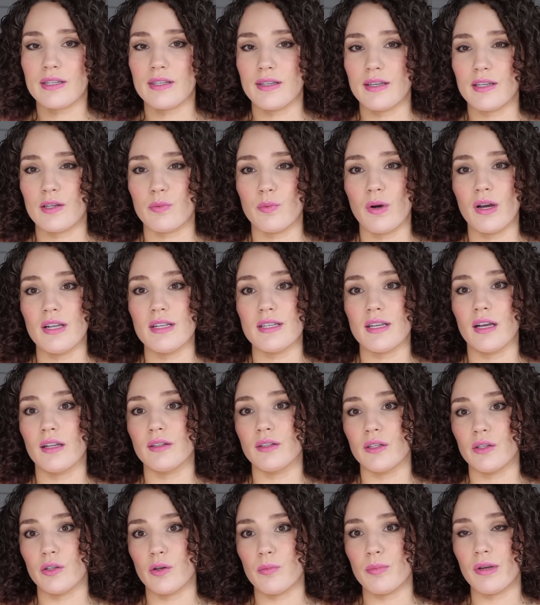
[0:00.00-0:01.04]
This one's a
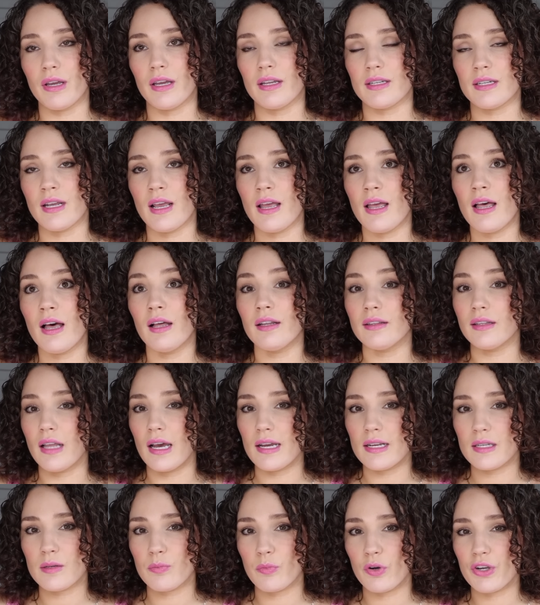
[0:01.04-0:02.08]
little bit
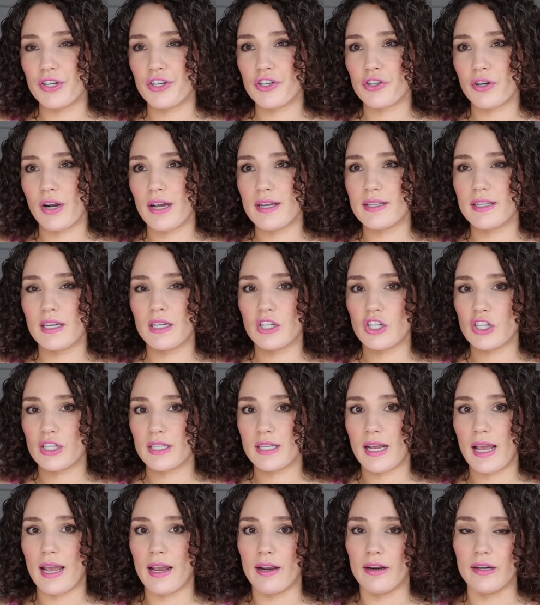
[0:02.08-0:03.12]
less moisturizing, just
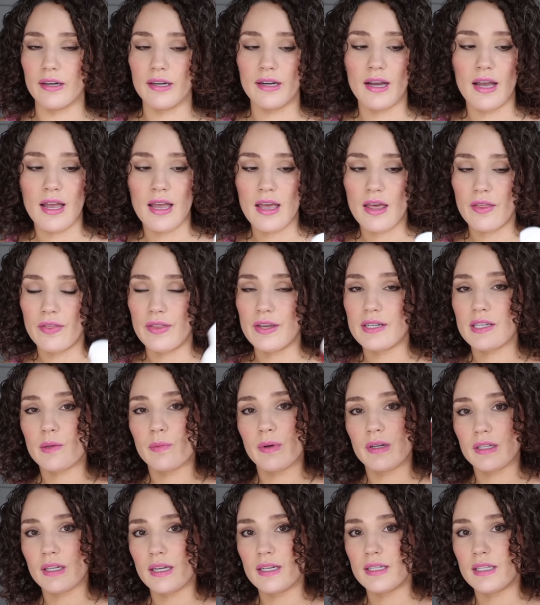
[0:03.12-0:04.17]
a hair. This
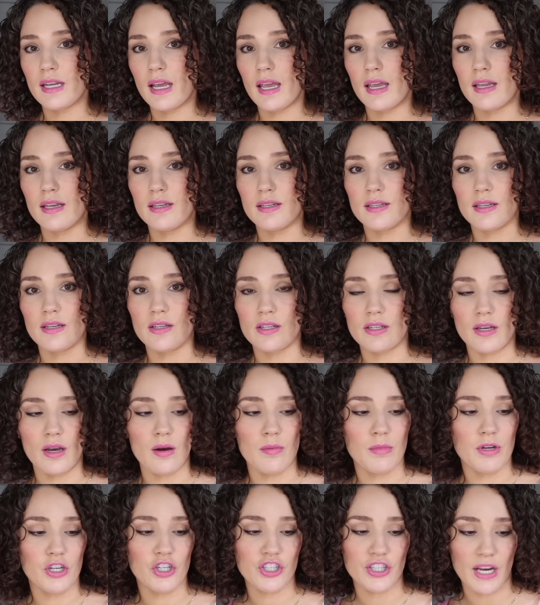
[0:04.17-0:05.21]
one contains
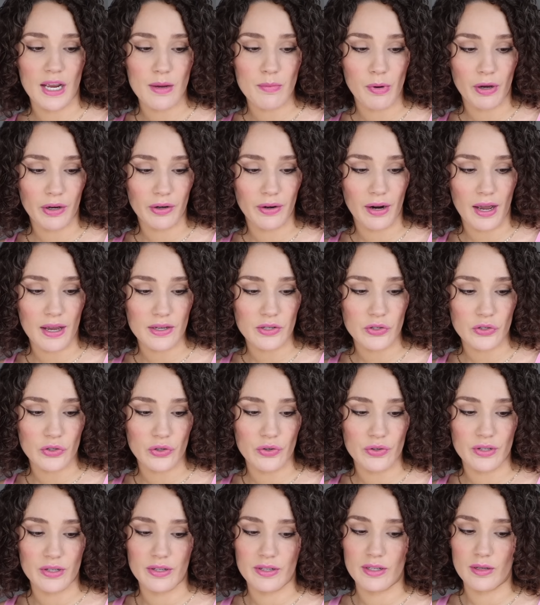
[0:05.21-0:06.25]
some shea butter
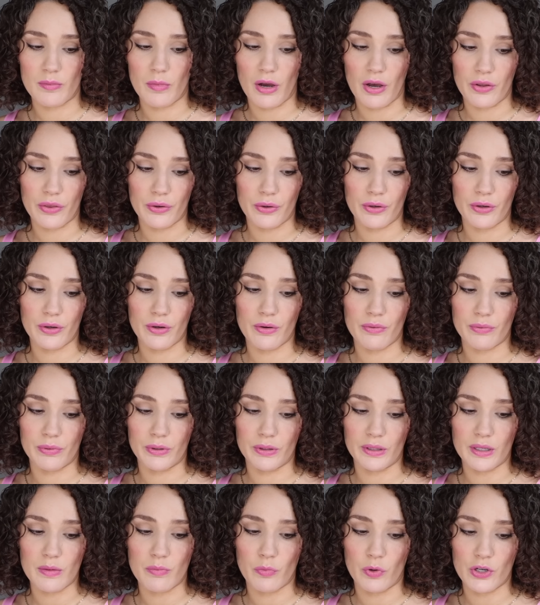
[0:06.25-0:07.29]
esters and some other
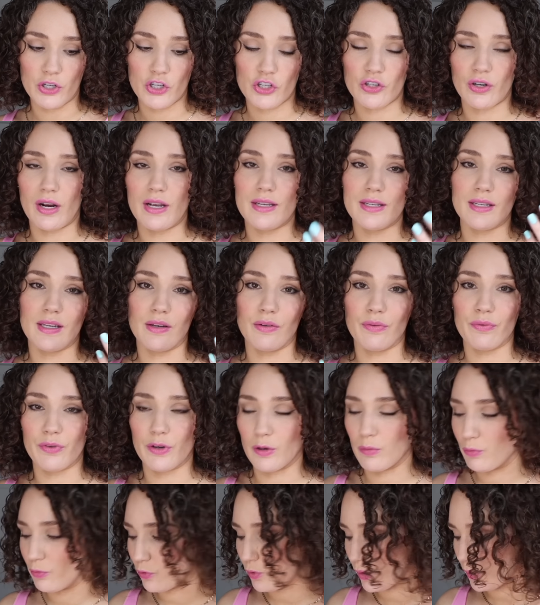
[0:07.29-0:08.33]
really moisturizing
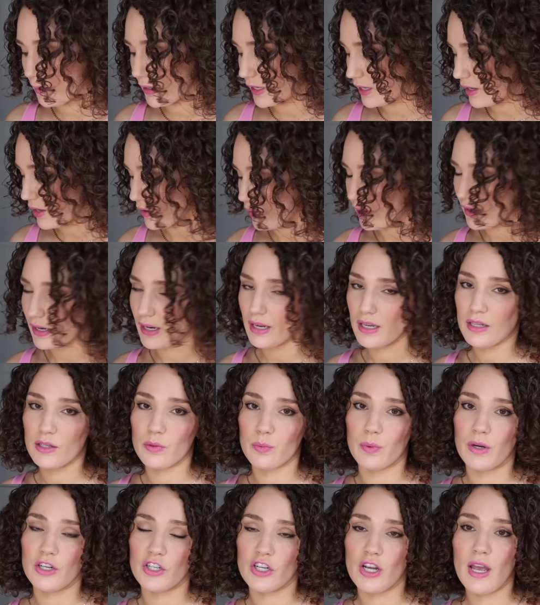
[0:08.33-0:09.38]
film forming ingredients,
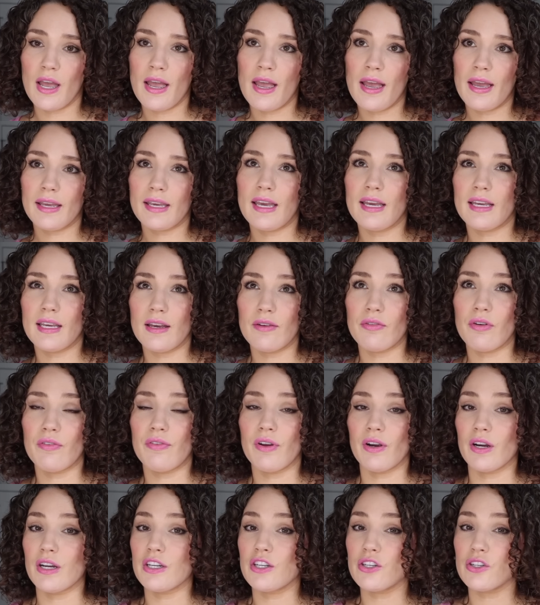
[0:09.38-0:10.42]
which can give a
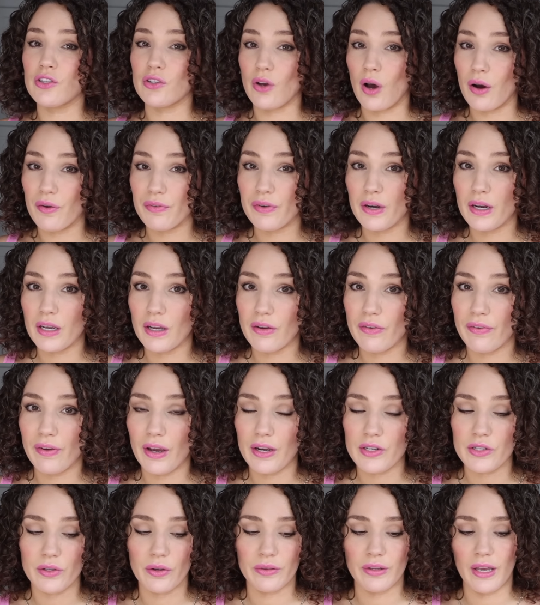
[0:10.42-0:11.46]
very softening
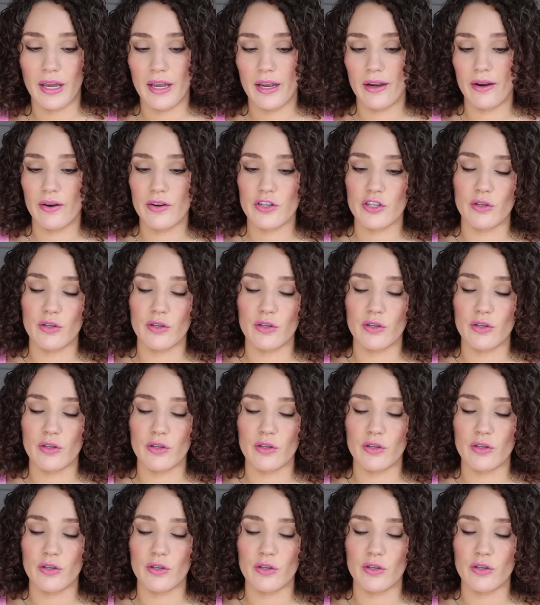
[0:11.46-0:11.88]
effect on the hair.